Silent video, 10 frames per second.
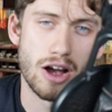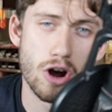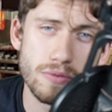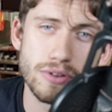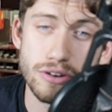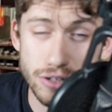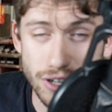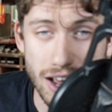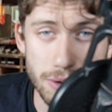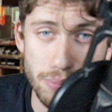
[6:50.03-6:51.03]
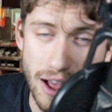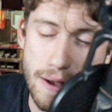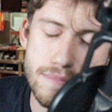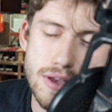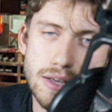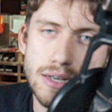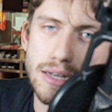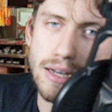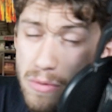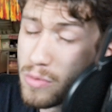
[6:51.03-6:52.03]
Hopefully you're excited to play it,
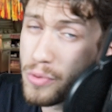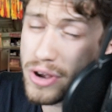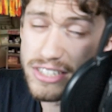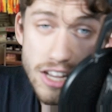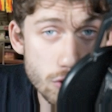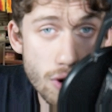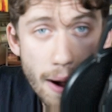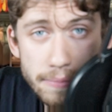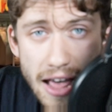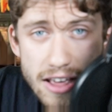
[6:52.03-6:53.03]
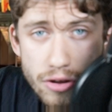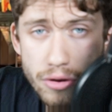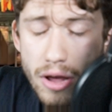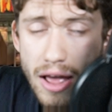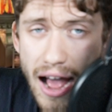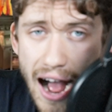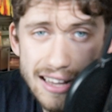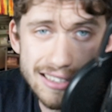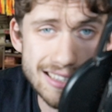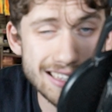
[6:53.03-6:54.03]
and we'll continue to update you
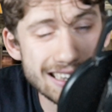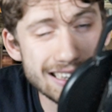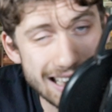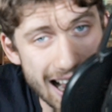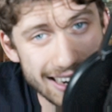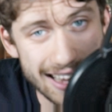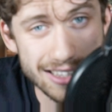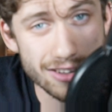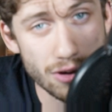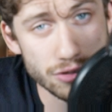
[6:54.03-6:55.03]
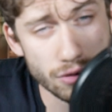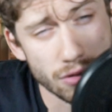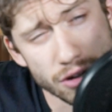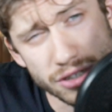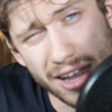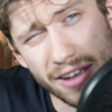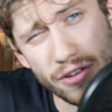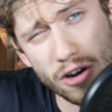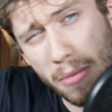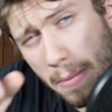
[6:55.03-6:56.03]
as the date gets closer and closer. If
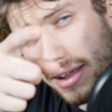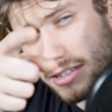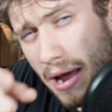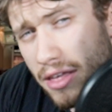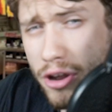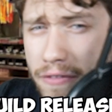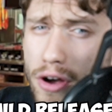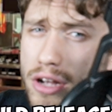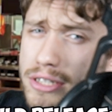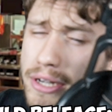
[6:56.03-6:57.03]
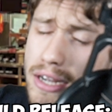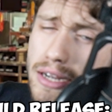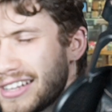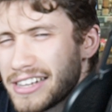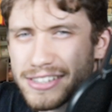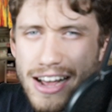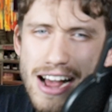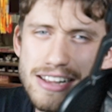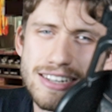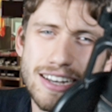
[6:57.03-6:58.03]
you don't remember, it's May 31st. Thanks,
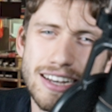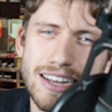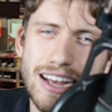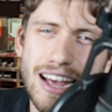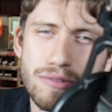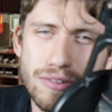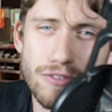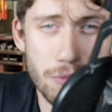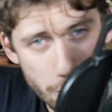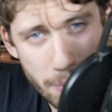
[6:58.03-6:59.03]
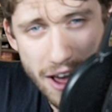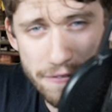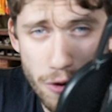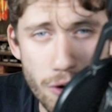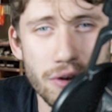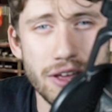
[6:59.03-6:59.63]
guys. And from the Repair 4